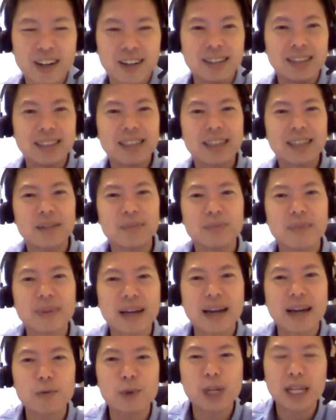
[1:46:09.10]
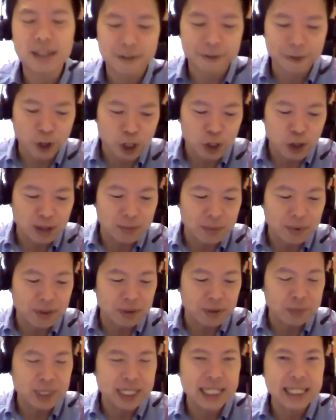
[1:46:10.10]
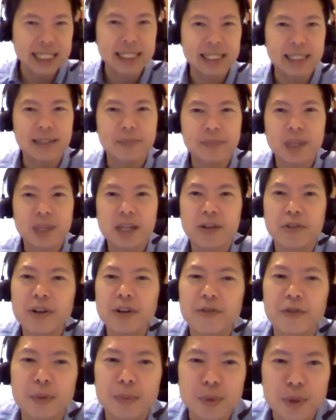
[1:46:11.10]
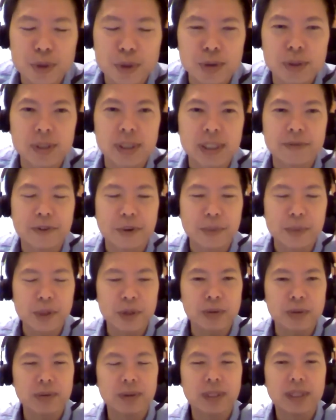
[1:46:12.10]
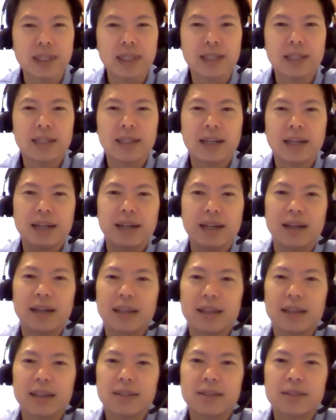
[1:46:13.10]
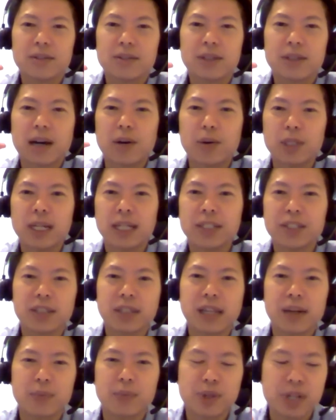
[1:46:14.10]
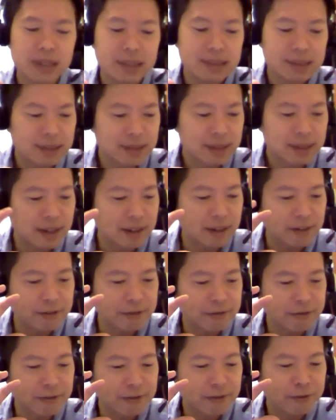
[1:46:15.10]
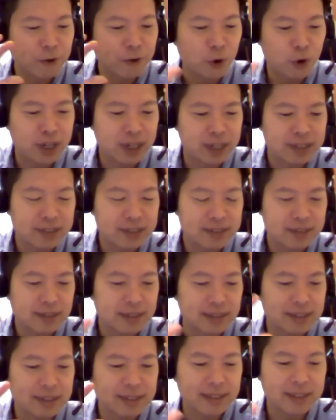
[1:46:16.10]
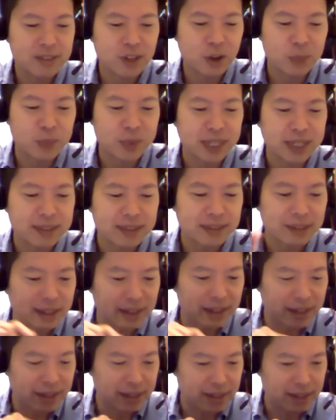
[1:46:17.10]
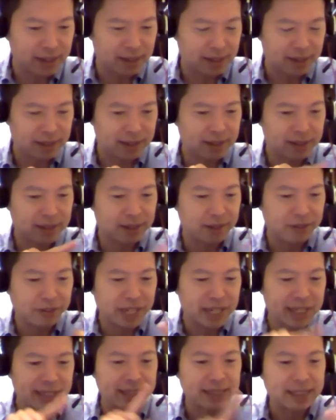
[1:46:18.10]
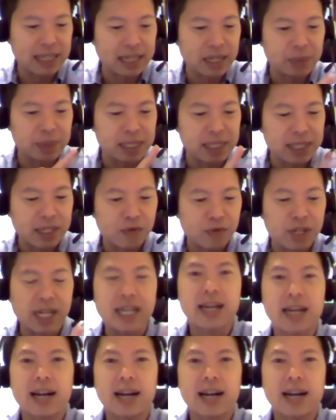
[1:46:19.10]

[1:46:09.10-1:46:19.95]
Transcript: all. I would like to follow up though, because hearing from mm-hmm. Zul and from you, so our National Library's kind of focus, the six topics on career, sustainability, reading,